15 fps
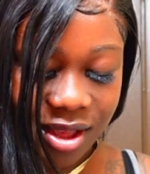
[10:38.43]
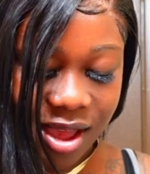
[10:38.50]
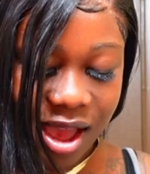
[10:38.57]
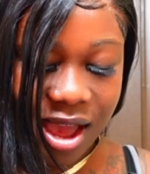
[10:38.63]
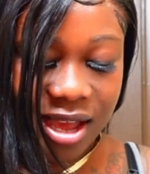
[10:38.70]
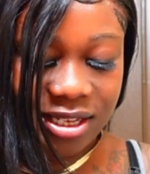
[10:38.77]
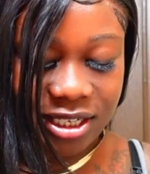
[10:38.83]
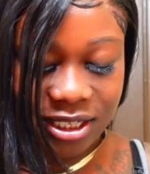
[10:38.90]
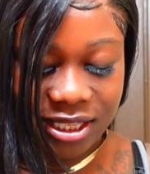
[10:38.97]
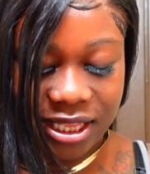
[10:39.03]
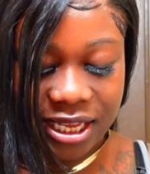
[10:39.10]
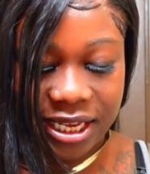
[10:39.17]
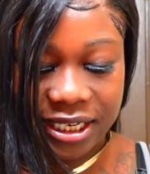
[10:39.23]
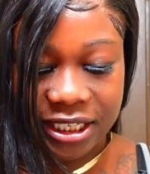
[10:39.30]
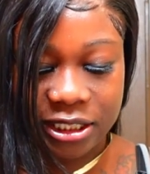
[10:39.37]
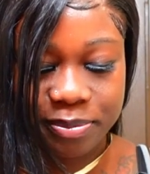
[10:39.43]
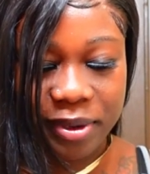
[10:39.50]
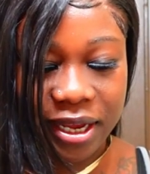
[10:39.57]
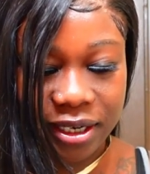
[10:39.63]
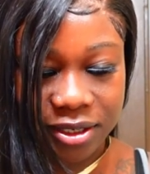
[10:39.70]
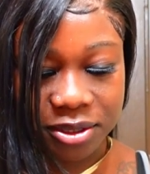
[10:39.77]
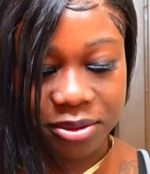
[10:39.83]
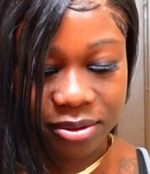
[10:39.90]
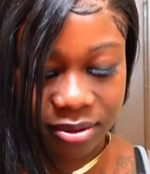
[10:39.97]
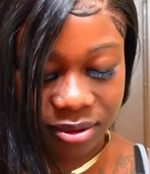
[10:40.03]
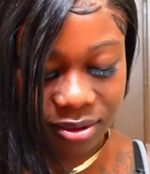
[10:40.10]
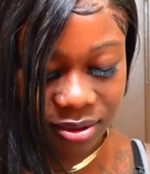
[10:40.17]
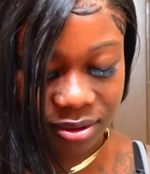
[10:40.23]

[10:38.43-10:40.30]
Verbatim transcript: I just love these bundles.